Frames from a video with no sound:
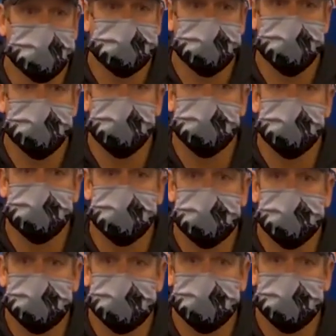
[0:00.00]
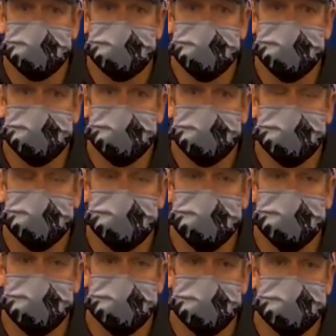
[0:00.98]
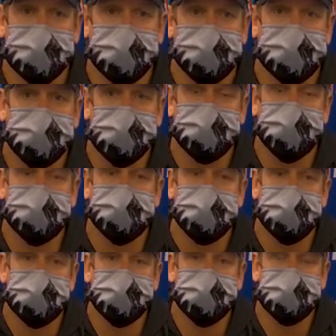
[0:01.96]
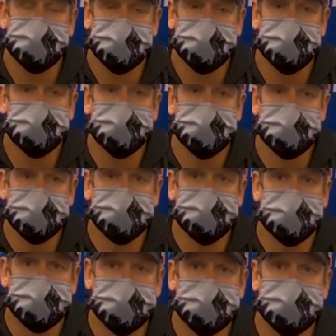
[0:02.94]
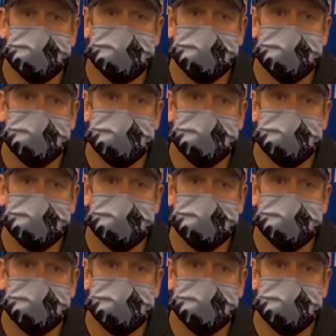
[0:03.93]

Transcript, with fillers: these guys are capable of handling. Thanks